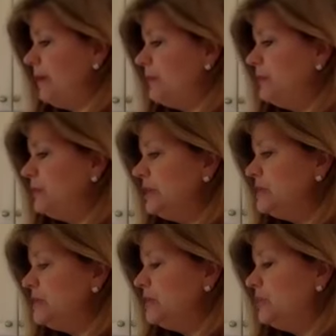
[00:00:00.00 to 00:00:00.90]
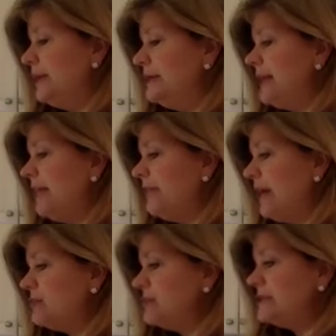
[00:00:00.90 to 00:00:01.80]
We're going to do 1.5
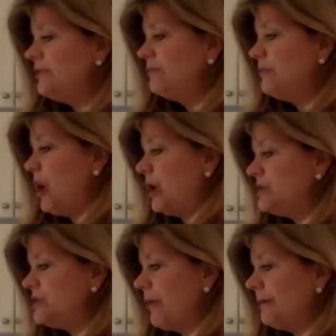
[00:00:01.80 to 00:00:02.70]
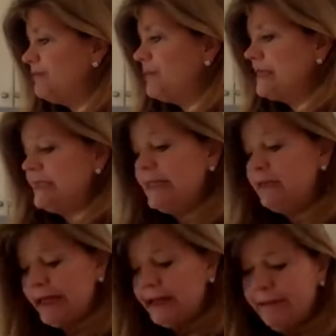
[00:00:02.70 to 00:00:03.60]
ounces of moss,
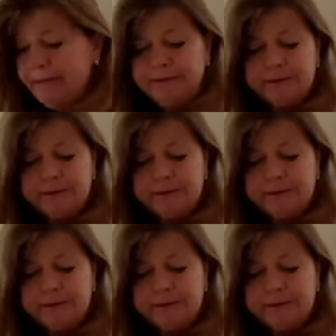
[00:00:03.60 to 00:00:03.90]
seaweed,